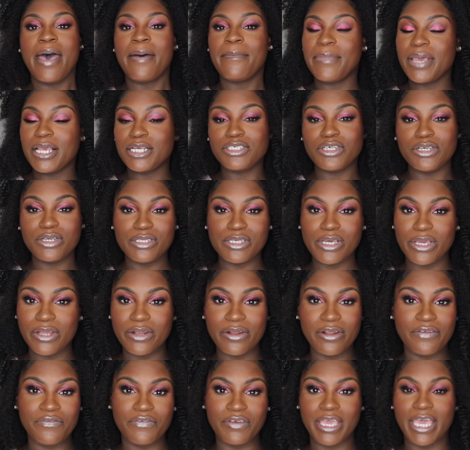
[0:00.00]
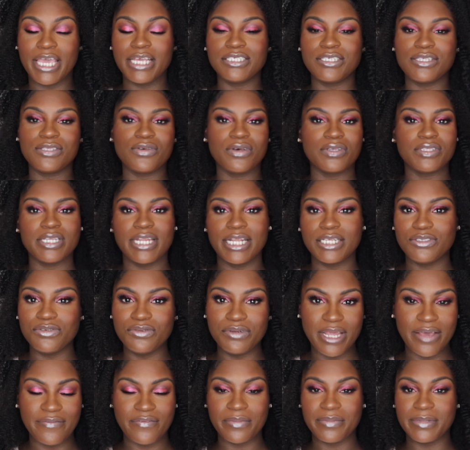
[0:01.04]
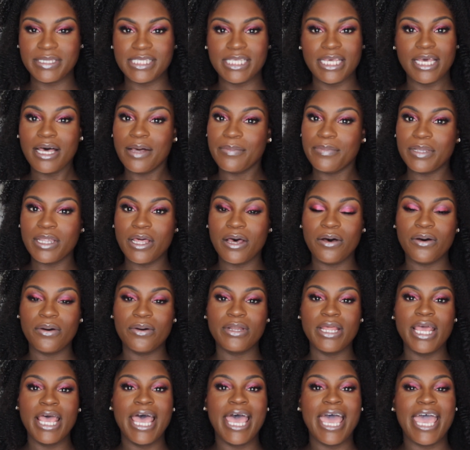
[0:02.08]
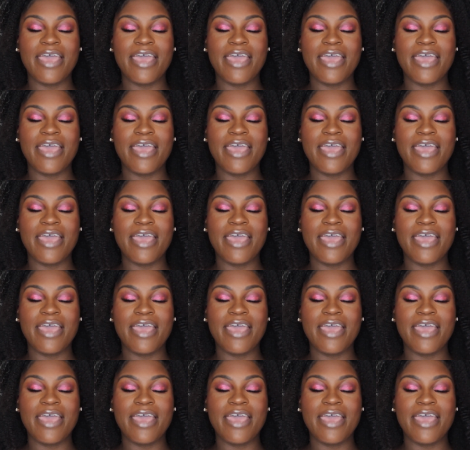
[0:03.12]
Make sure you turn your notifications on so that you never miss the upload.